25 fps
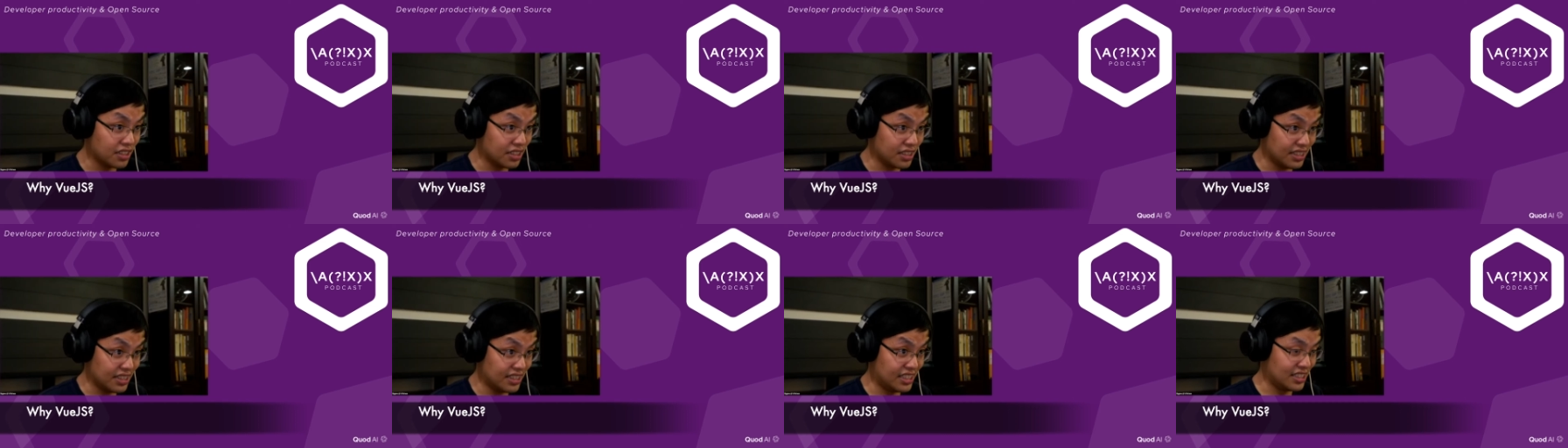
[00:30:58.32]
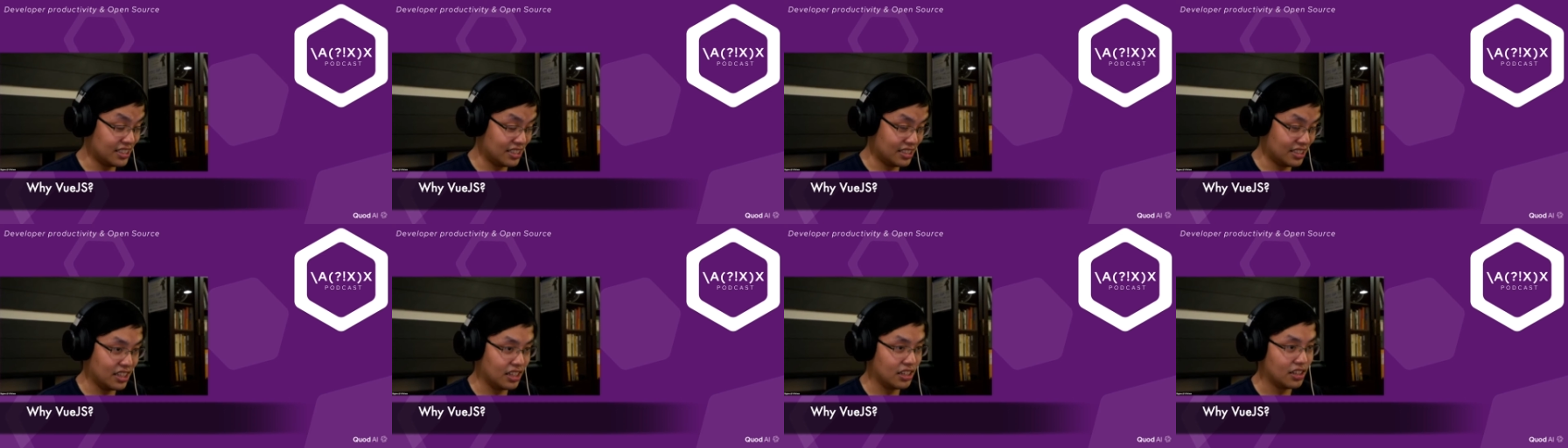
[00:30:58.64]

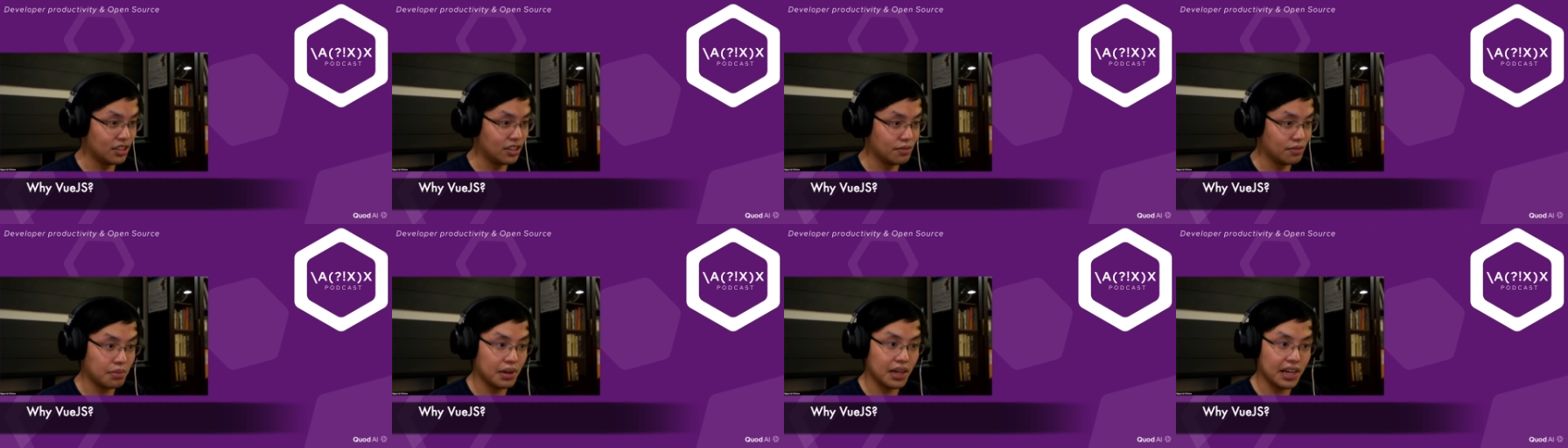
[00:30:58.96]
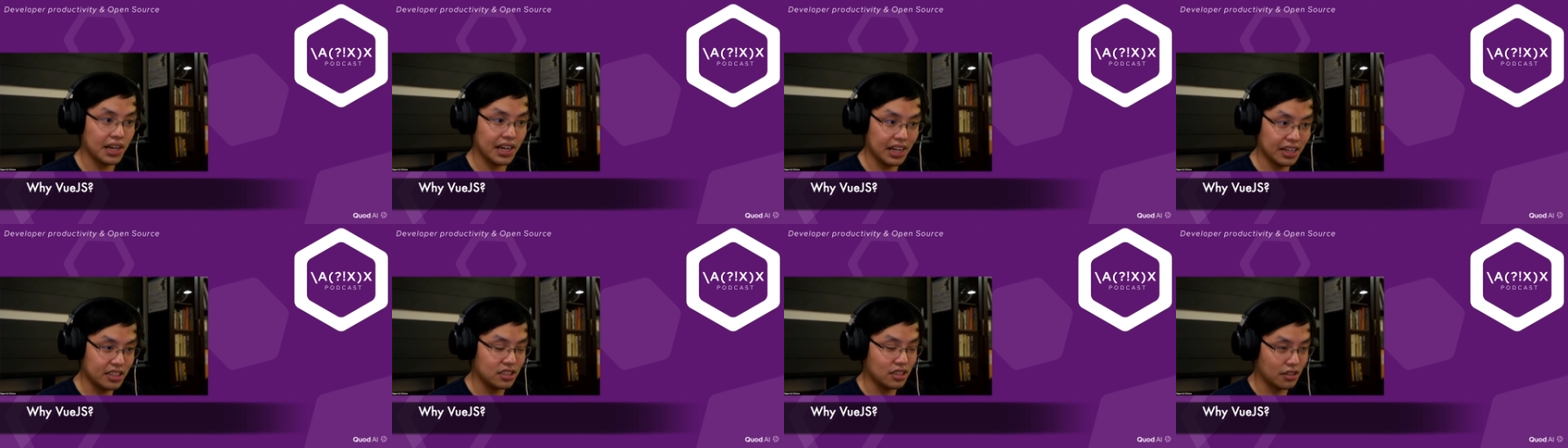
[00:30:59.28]
this year, but
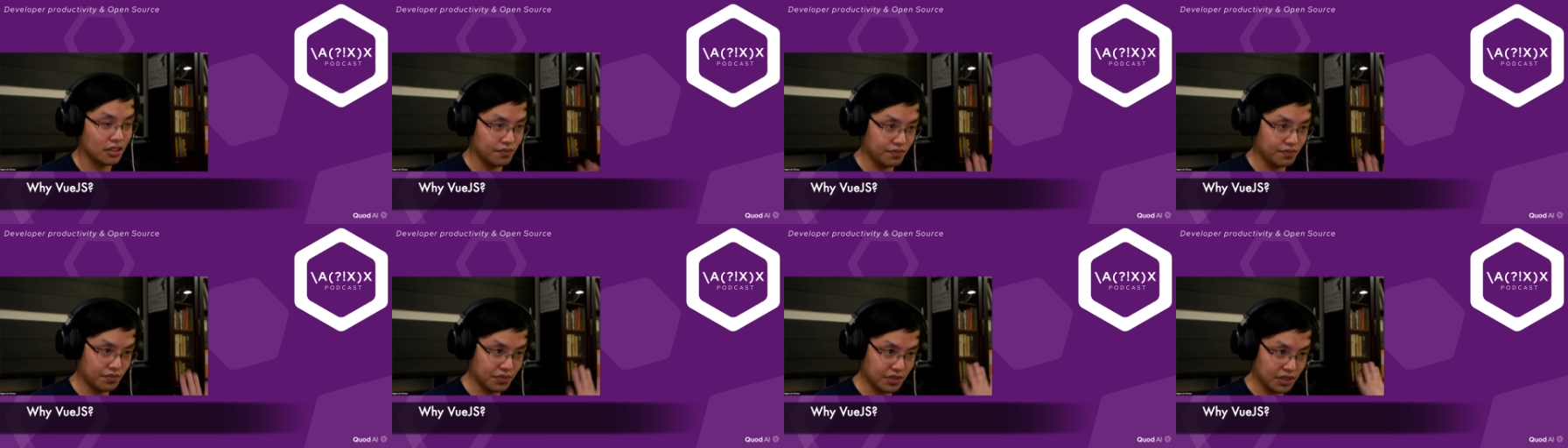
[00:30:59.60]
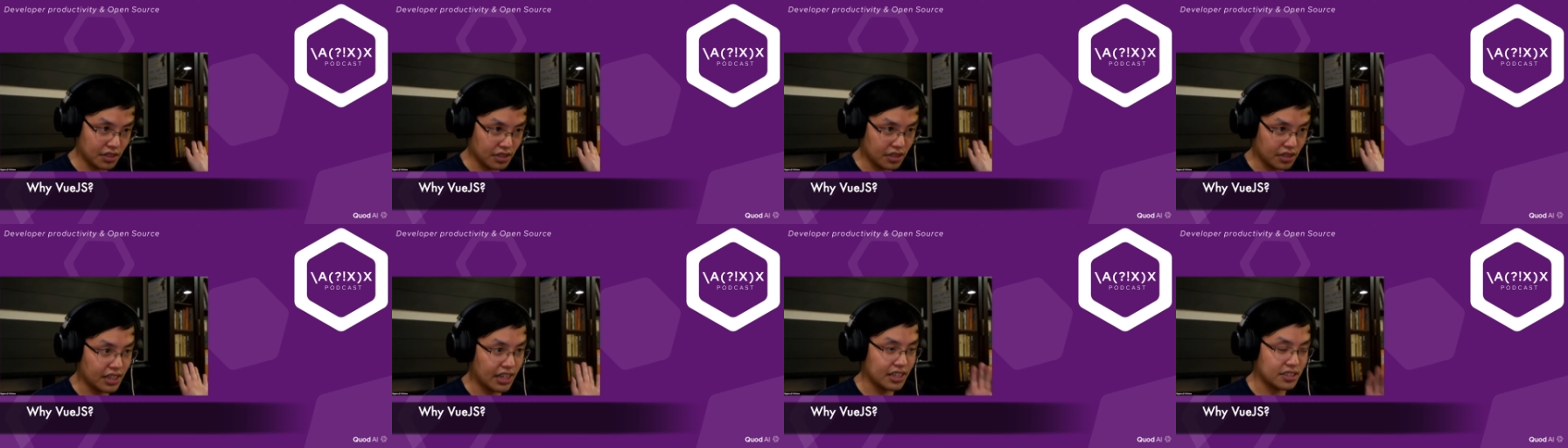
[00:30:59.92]
at least
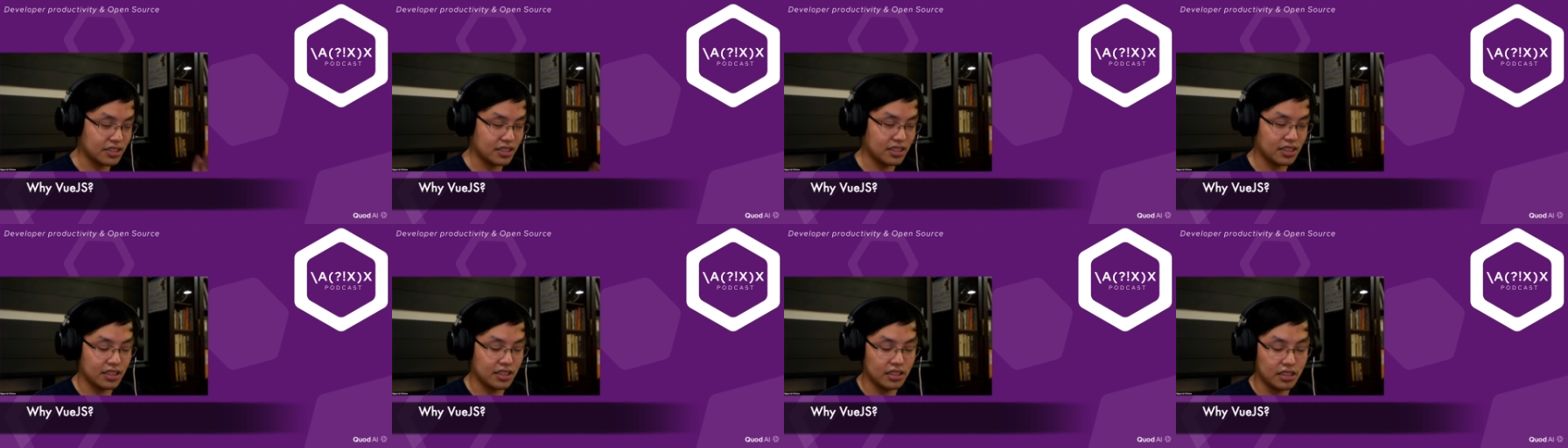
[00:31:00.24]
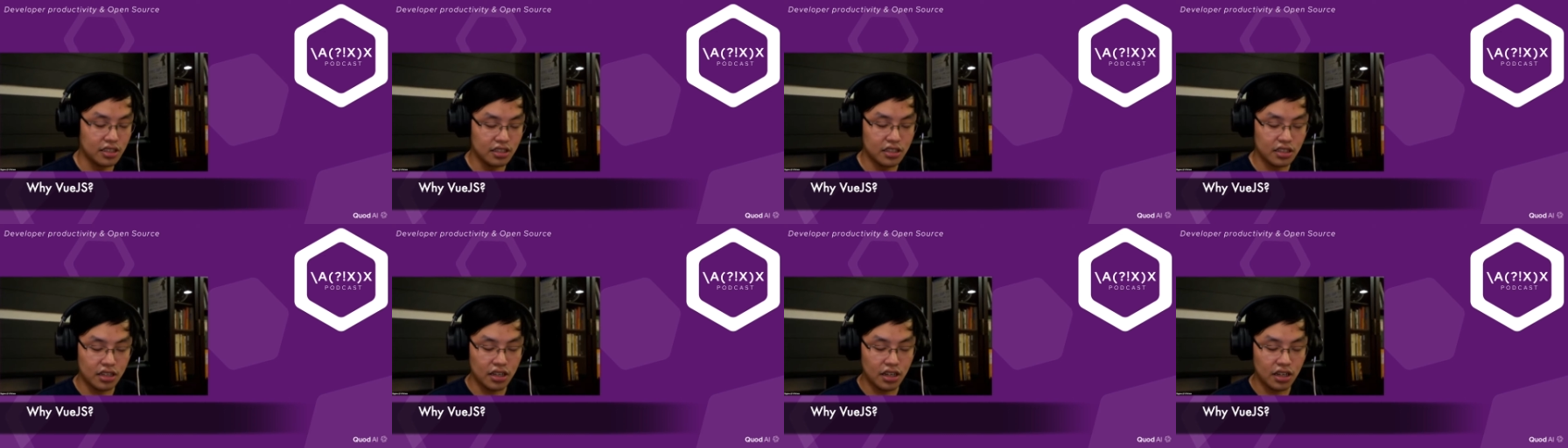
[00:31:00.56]
last year,
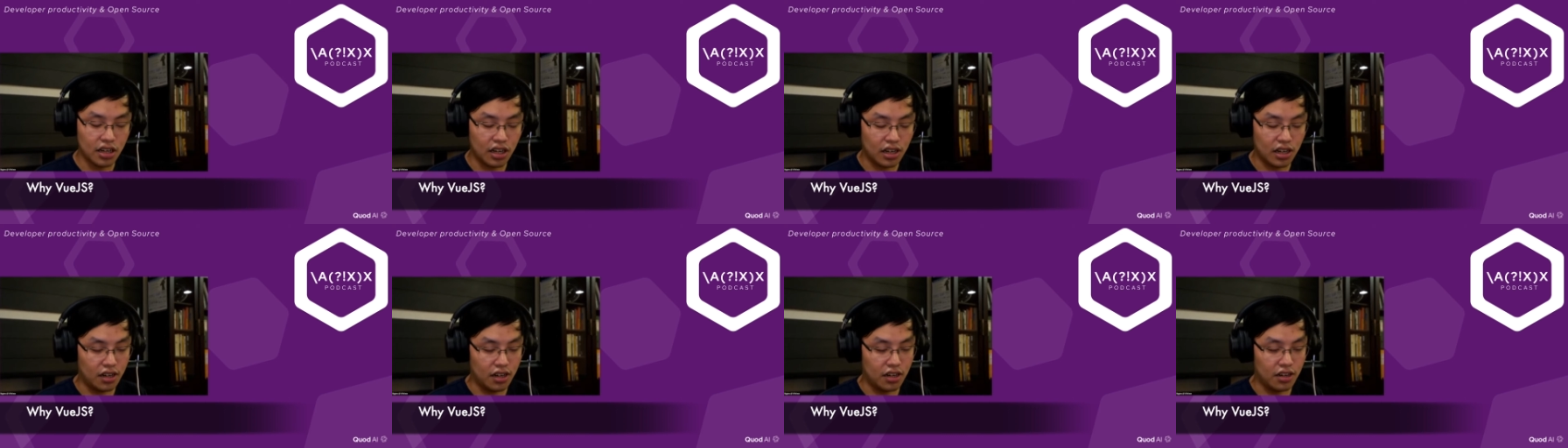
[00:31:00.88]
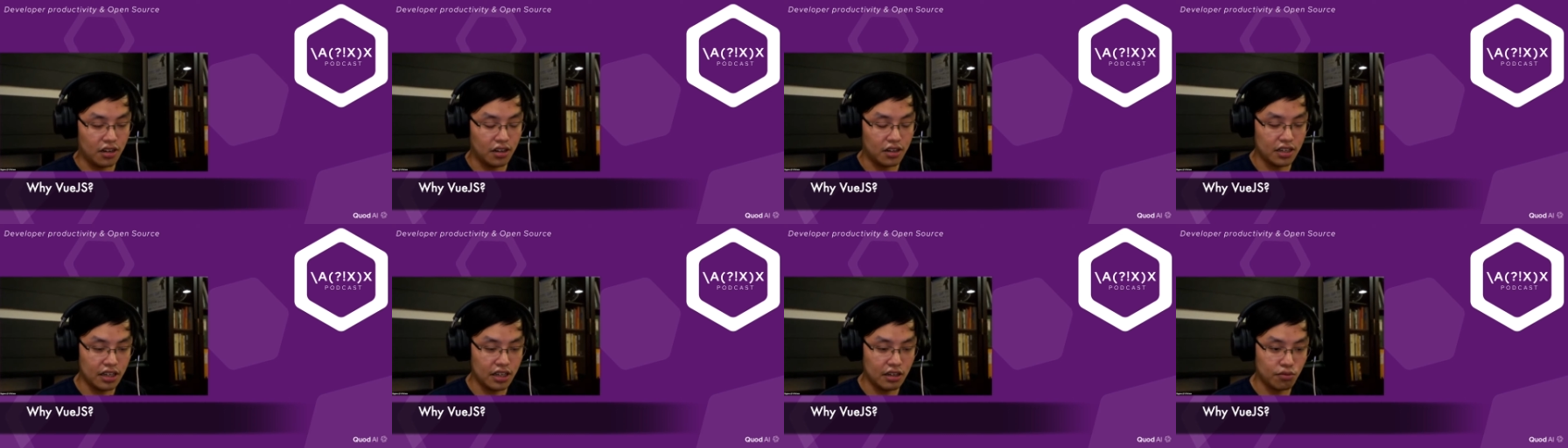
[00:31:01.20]

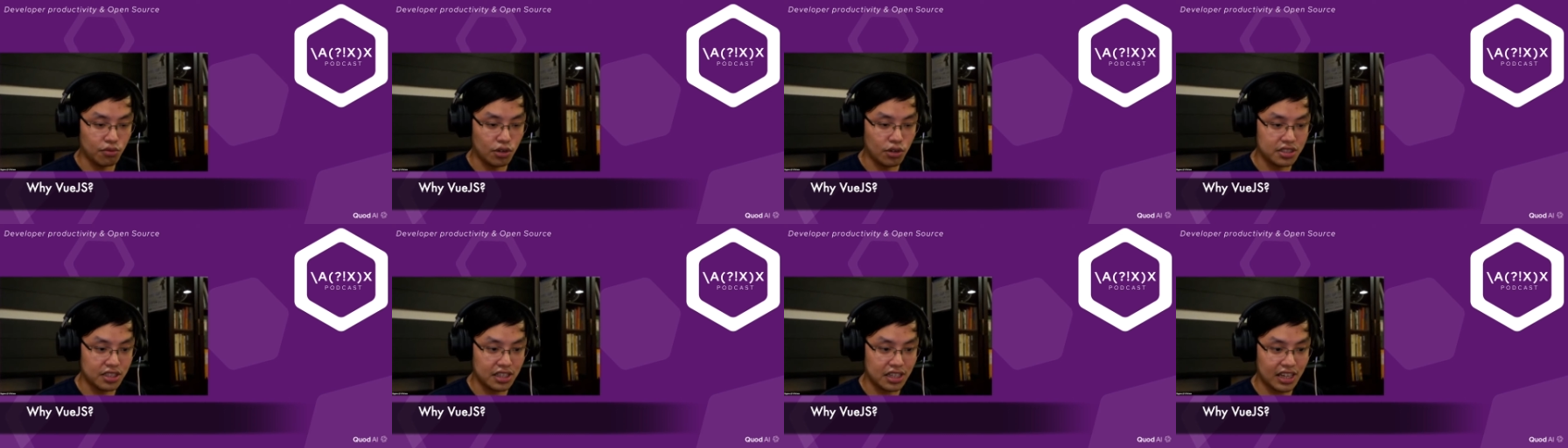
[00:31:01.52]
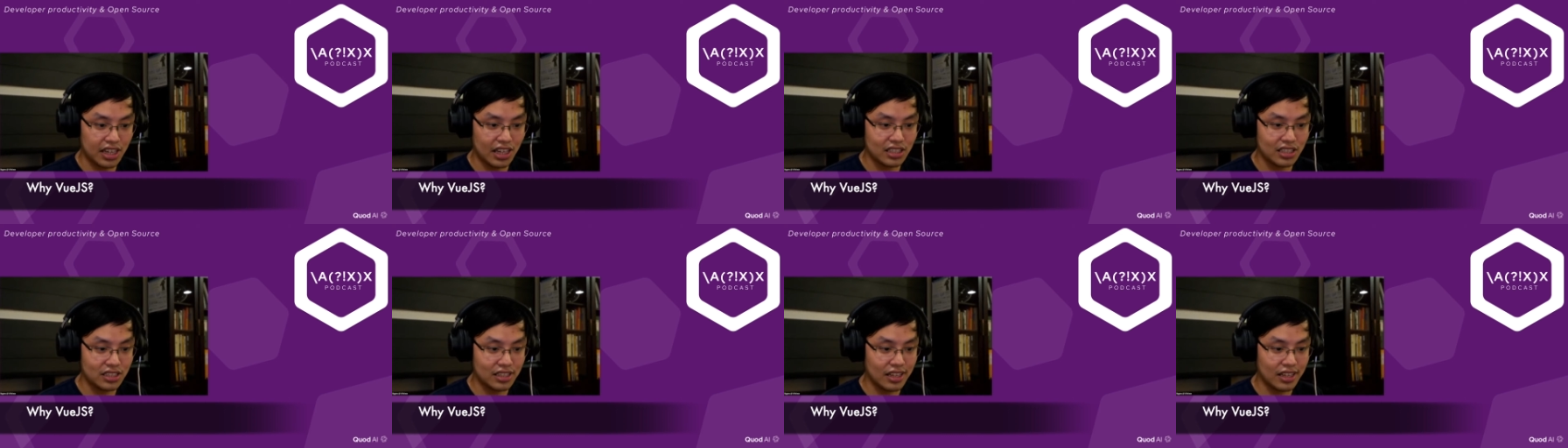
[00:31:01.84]
it was a
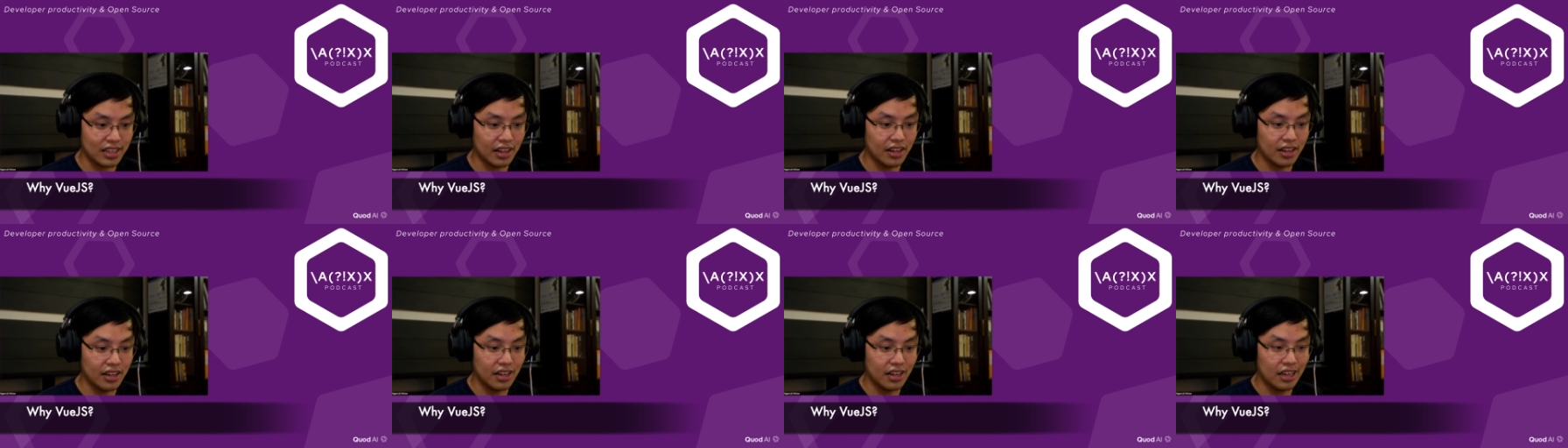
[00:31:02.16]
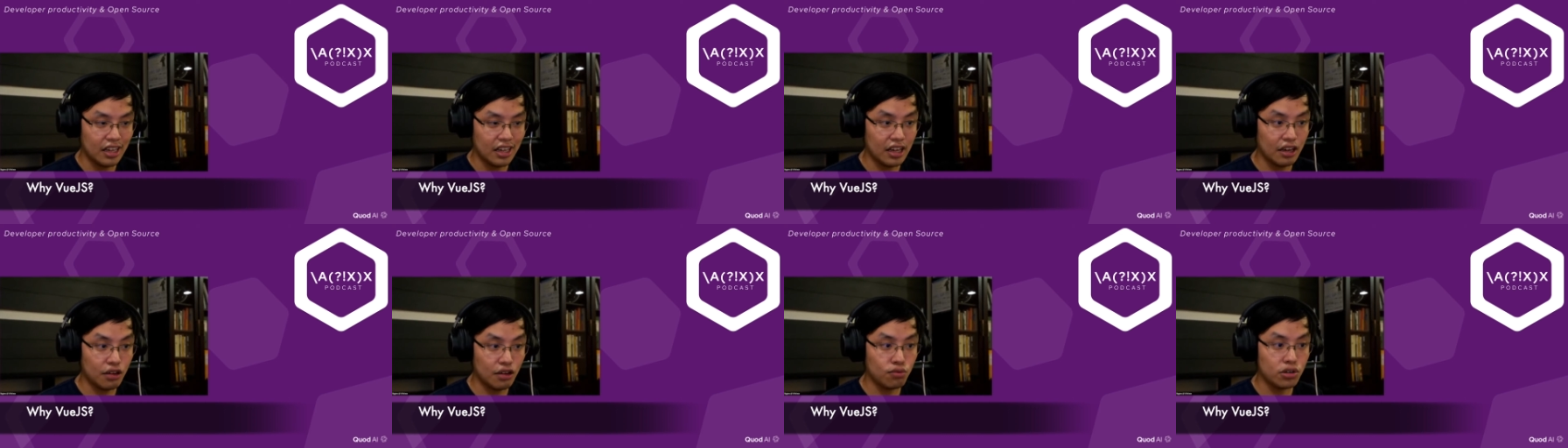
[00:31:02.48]
case that
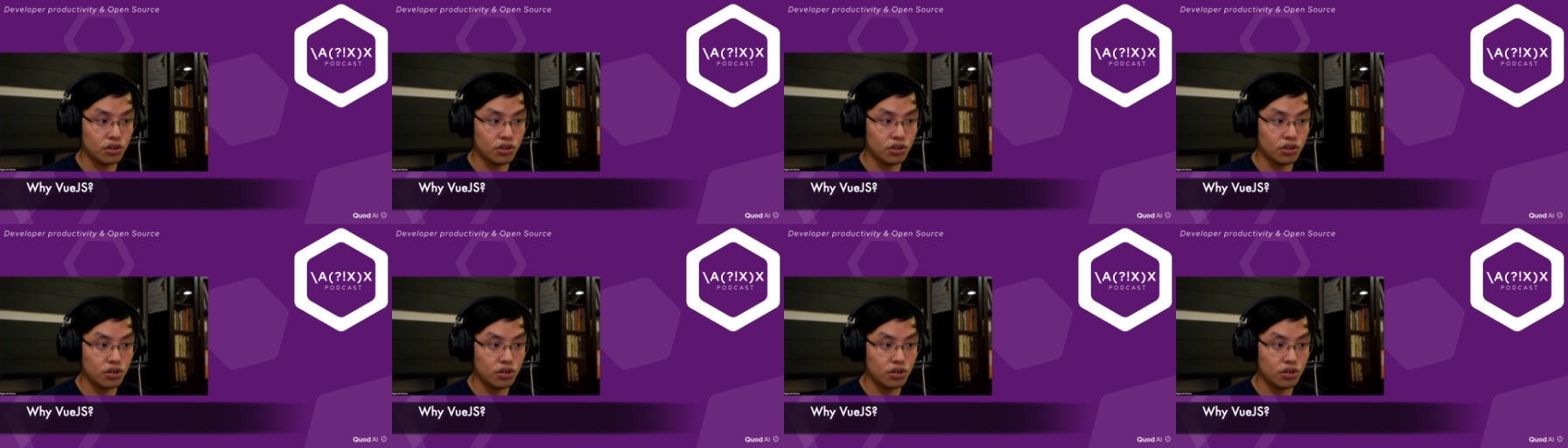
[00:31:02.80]
it was